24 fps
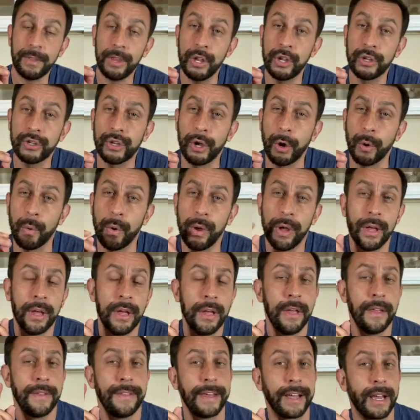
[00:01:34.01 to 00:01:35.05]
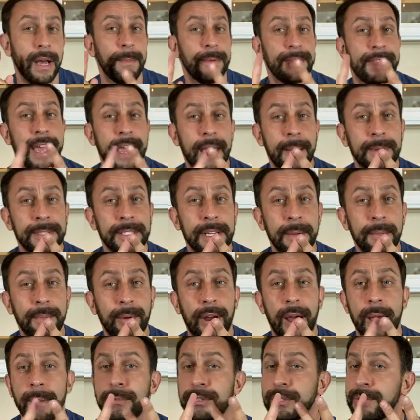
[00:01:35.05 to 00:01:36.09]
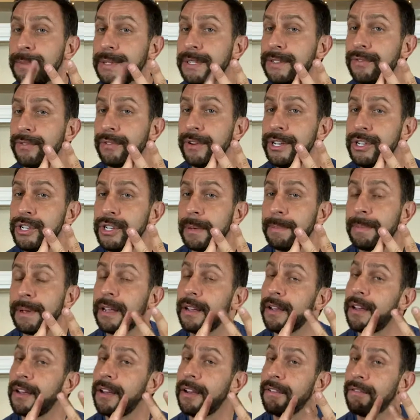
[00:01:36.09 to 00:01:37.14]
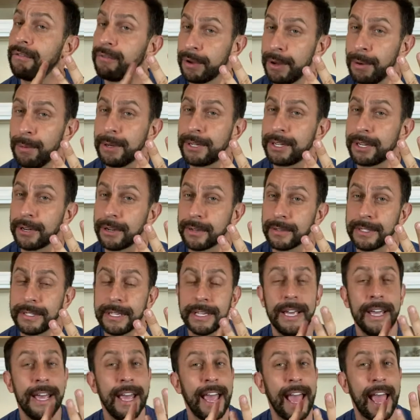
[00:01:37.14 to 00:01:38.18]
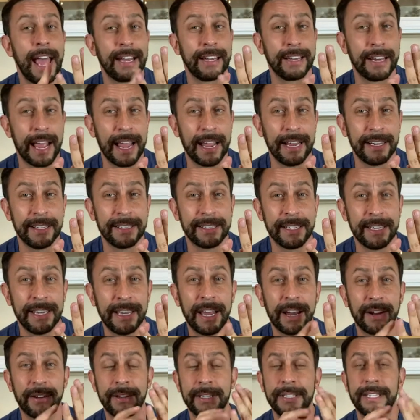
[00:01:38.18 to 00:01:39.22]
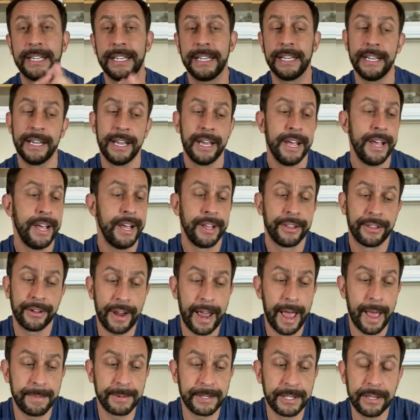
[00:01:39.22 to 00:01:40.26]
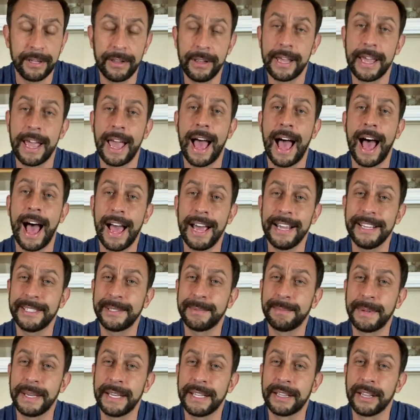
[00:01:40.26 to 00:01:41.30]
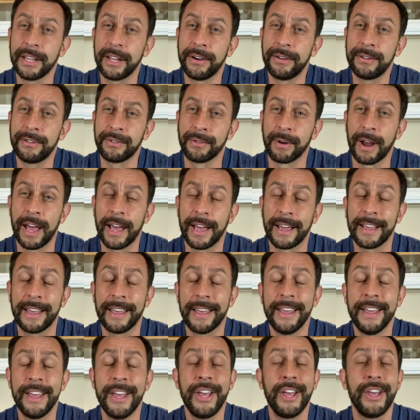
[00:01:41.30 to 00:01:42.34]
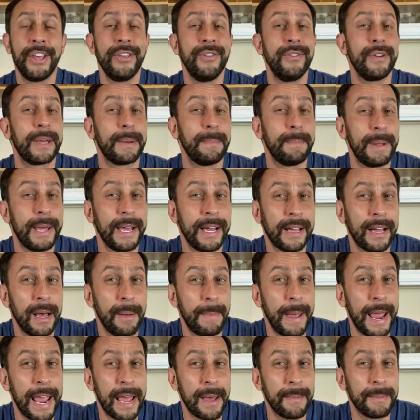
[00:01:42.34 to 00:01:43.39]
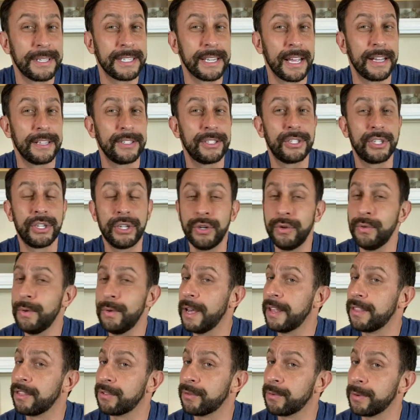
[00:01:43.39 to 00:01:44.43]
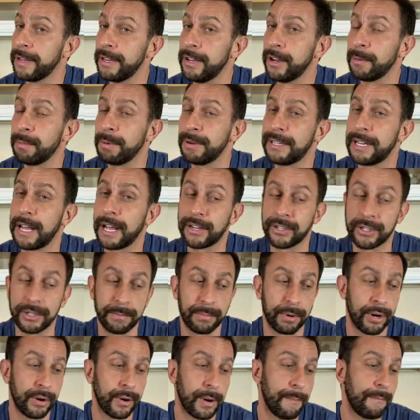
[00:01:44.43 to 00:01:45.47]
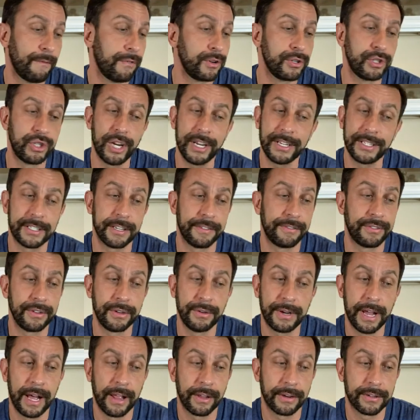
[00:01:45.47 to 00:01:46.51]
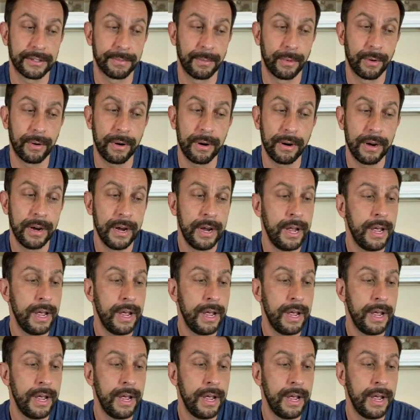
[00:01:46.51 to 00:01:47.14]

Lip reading: So they come with Amazon Prime, which means free shipping, free returns, and an A to Z guarantee. They're absolutely high speed, low drag. You can pick up Amazon's 2 and 3 year protection program for just a few dollars more.